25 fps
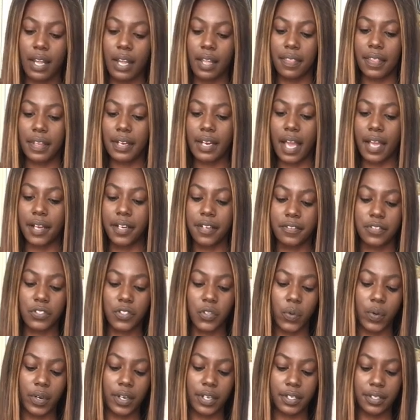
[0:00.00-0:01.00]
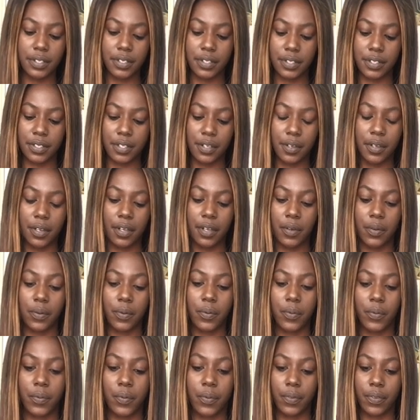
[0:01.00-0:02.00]
The Nine of Swords,
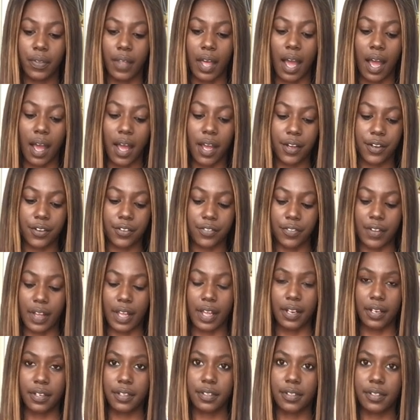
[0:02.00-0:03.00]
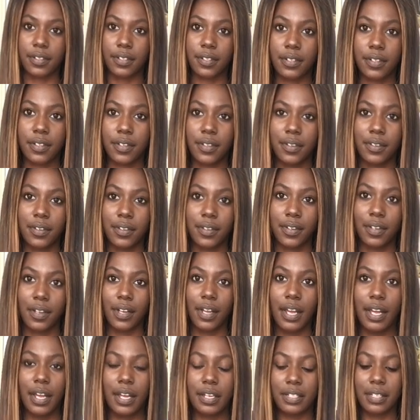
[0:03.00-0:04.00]
the Hierophant.
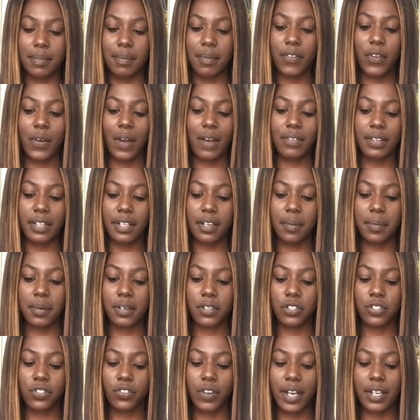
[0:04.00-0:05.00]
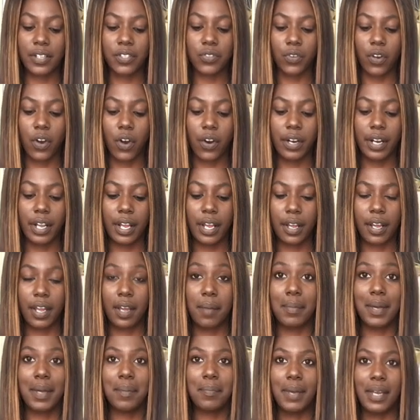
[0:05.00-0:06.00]
Some of you have a little bit of stress regarding a
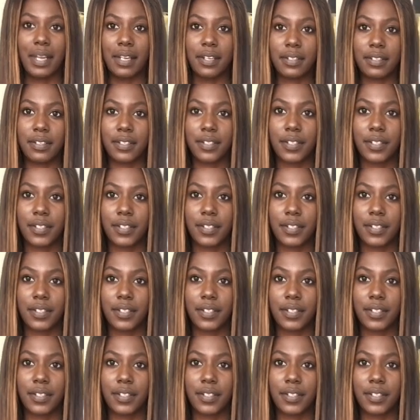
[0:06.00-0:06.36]
commitment.